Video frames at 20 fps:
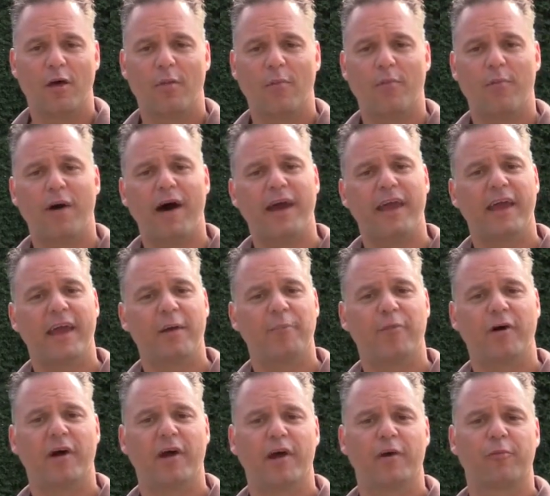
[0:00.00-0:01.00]
buy
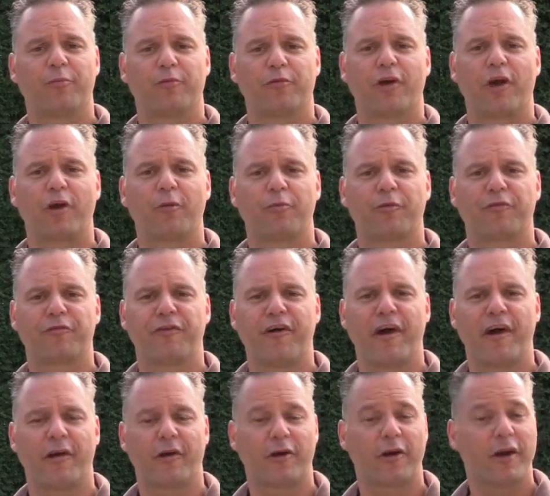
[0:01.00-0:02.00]
HEPA air
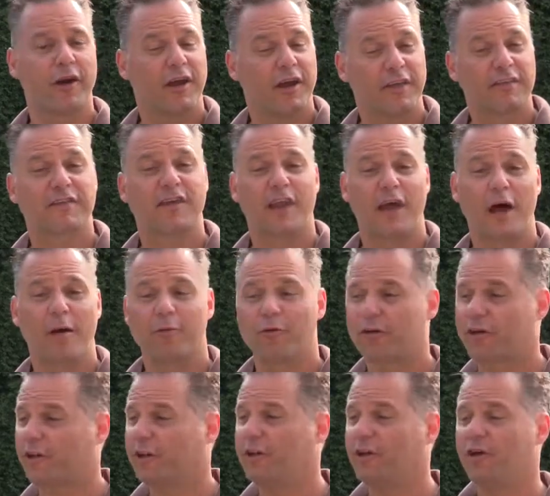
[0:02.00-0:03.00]
purifier. It's gonna help you
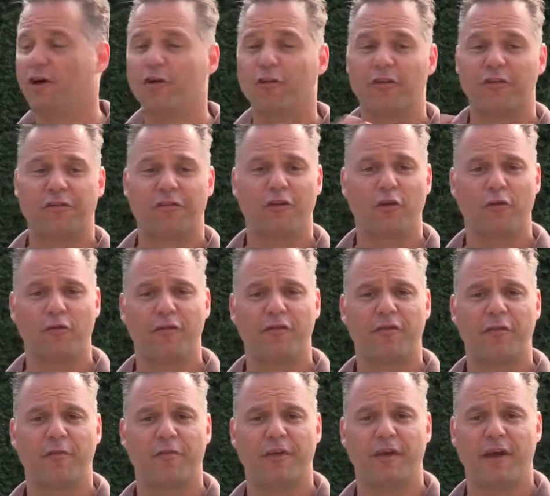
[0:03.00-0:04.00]
clean all the COV
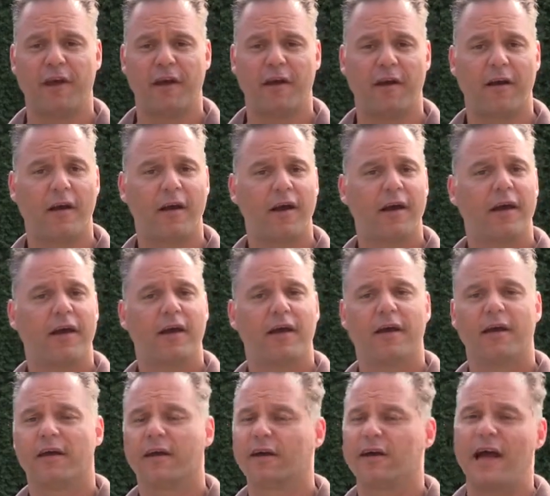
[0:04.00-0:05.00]
from the air,
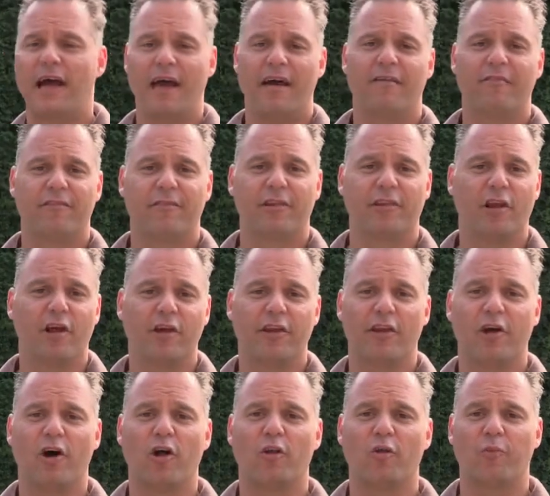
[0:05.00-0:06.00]

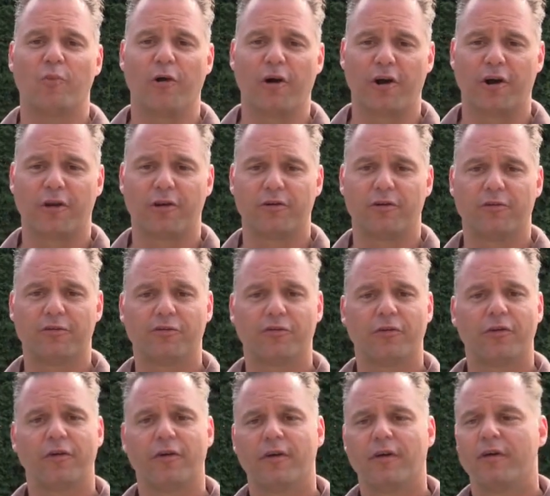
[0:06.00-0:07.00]
clean all the particles,
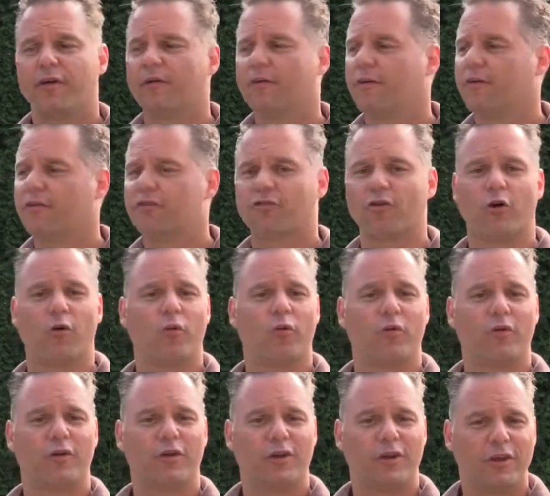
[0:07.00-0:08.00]
so
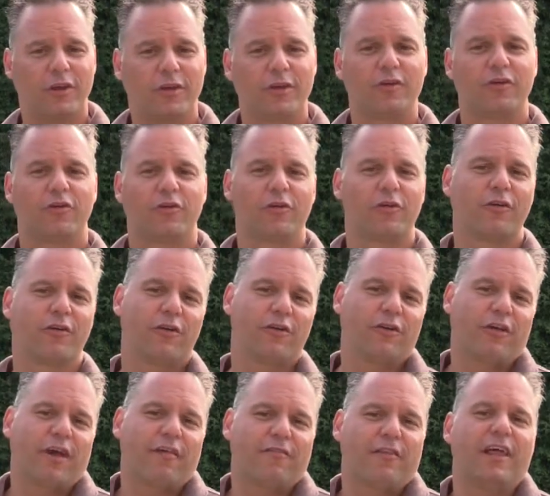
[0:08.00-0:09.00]

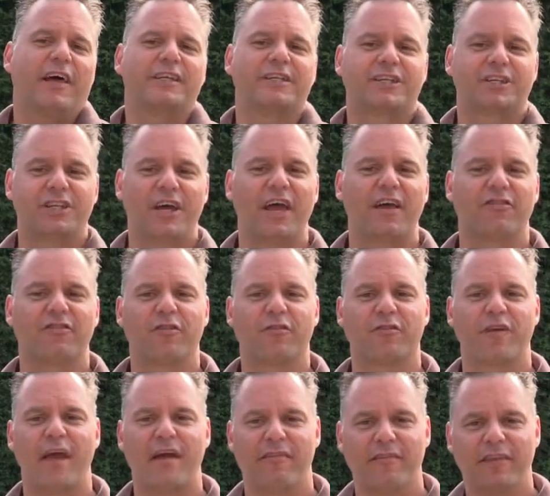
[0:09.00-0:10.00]
you have less chance
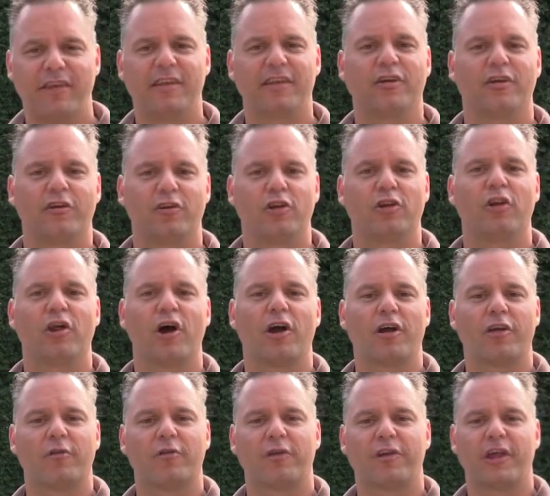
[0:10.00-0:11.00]
of getting your
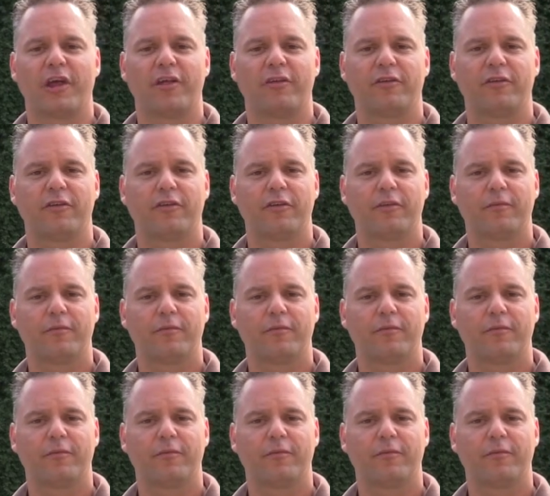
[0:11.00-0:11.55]
lung irritated.